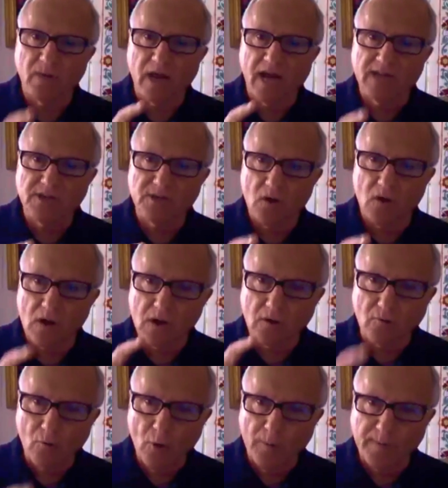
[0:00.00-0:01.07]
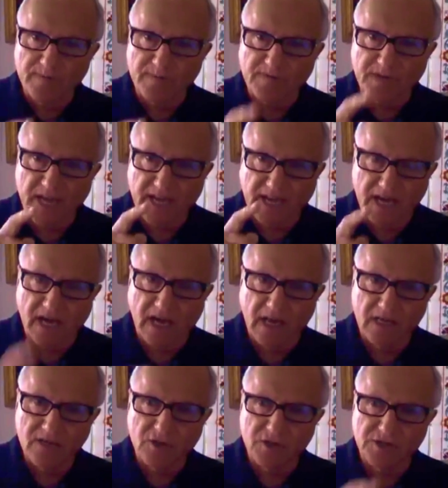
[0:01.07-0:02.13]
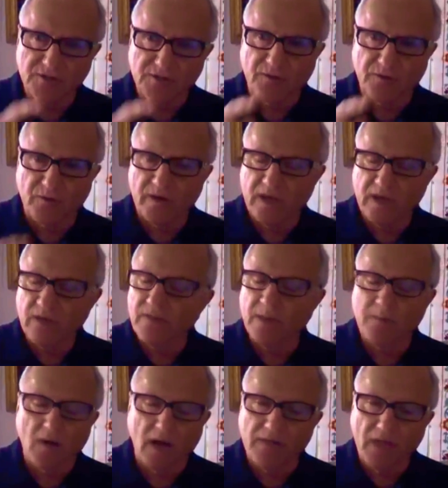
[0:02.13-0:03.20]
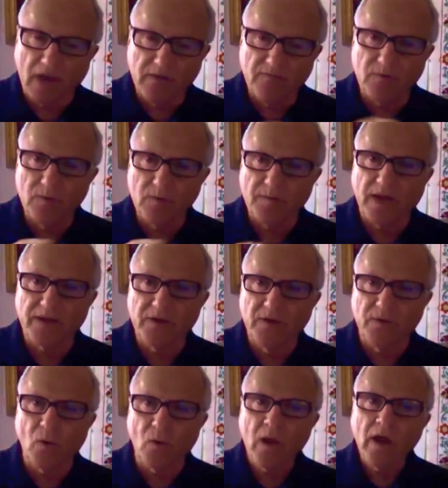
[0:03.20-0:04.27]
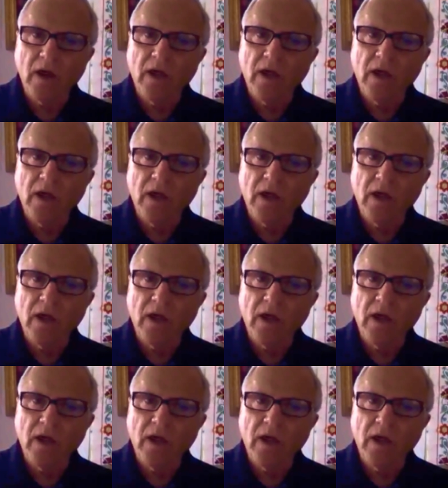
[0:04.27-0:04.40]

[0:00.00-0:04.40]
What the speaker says: When I saw a group of psychologists, 30 of them, none of whom I knew,